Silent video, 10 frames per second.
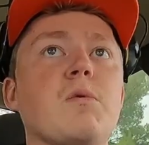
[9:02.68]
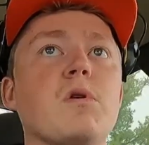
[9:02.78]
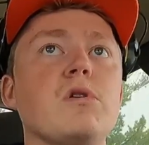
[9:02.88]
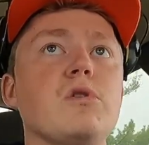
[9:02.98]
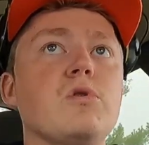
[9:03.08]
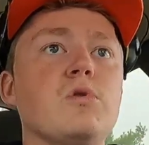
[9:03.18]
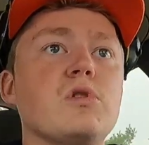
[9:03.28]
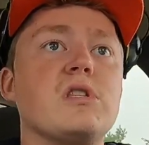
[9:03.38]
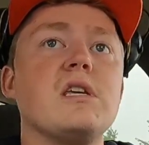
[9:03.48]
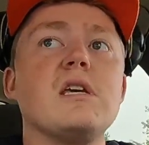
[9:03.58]
will
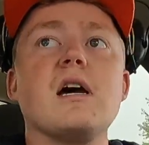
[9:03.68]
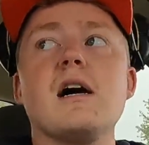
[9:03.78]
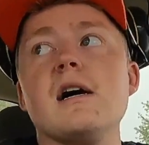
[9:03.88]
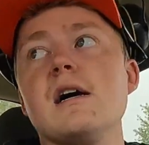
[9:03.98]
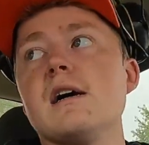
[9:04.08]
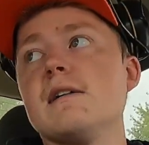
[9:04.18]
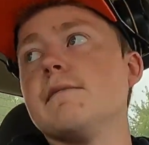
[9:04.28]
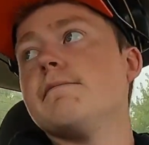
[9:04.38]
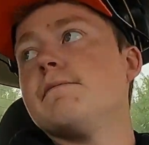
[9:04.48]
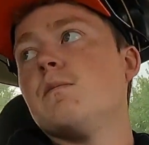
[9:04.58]
use the
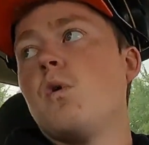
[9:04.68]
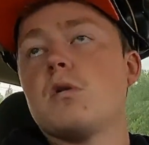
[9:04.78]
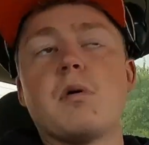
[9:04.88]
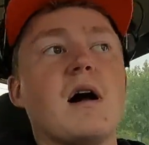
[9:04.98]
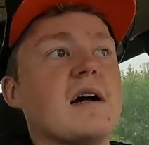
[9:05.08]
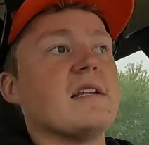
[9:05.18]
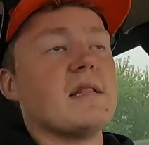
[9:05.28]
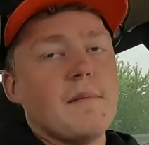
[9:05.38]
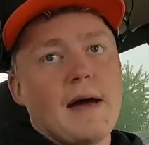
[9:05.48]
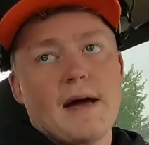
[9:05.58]
walk behind
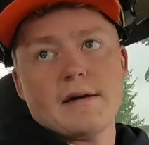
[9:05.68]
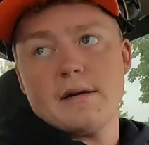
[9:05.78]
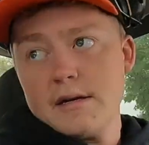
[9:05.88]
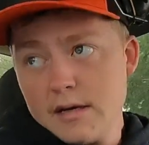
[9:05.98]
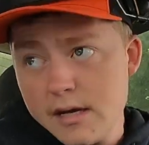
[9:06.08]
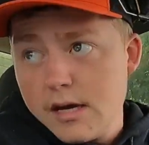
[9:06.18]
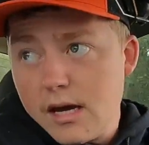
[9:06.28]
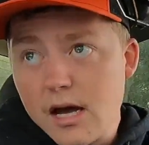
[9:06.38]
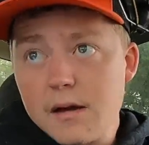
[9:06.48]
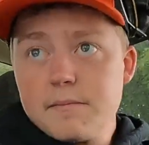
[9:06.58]
in the back.
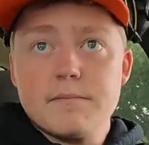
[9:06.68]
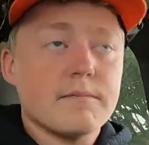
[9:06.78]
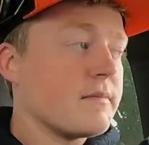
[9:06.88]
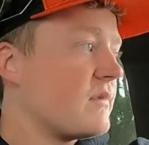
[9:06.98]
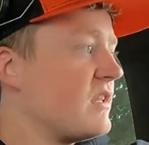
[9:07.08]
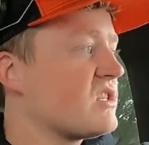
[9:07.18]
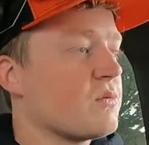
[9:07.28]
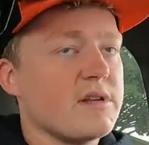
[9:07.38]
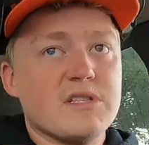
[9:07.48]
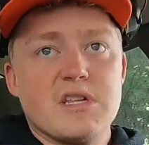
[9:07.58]
This
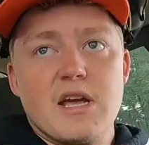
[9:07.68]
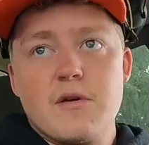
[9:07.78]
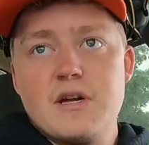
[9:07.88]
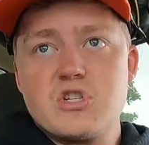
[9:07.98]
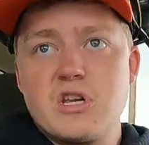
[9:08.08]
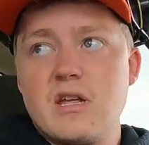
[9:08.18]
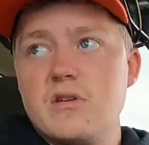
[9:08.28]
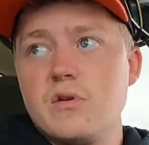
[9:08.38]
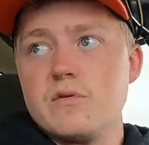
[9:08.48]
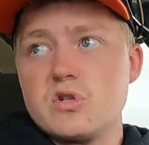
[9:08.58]
one is an aeration
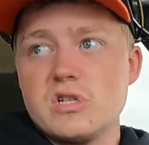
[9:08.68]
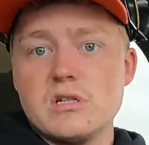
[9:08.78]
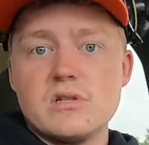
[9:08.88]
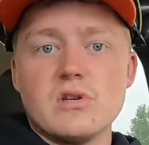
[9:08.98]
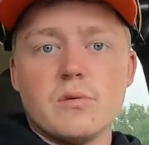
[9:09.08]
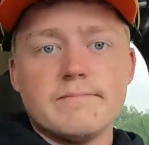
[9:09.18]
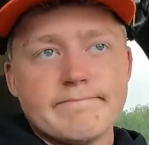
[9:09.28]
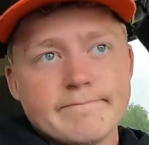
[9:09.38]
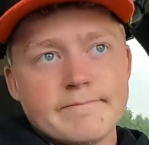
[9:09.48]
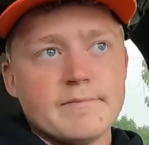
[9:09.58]
and overseed, so
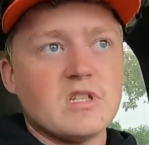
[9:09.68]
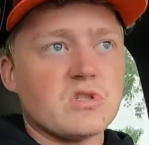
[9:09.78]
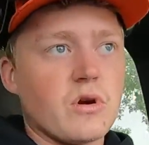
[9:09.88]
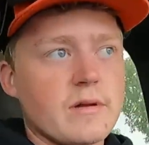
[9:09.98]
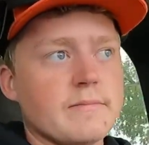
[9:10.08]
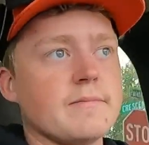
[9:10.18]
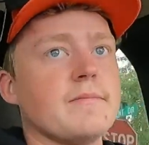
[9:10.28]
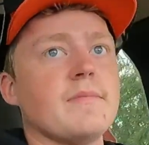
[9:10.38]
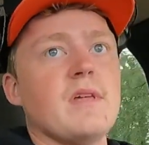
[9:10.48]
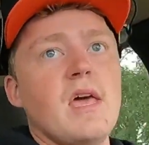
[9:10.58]
that's great.
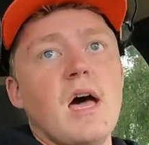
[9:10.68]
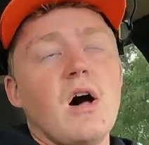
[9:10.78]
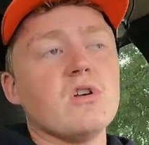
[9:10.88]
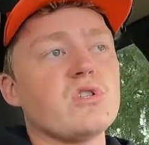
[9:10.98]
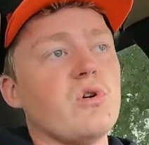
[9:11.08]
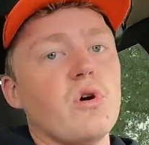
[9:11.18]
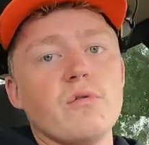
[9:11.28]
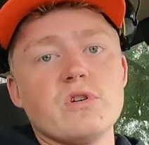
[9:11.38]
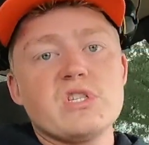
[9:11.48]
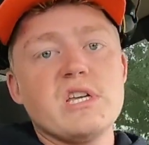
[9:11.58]
Also,
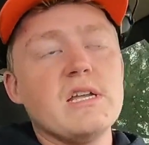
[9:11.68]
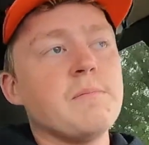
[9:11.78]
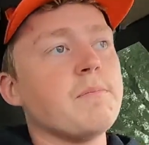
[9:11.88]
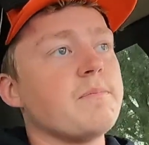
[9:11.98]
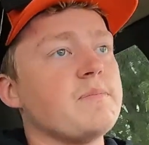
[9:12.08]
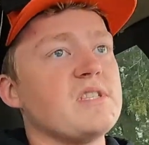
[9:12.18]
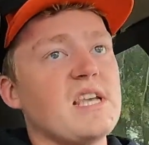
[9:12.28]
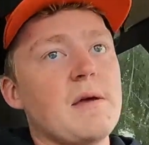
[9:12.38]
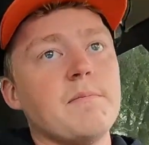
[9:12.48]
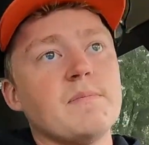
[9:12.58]
overseed,
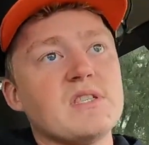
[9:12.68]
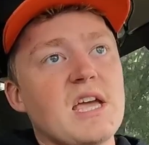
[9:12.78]
same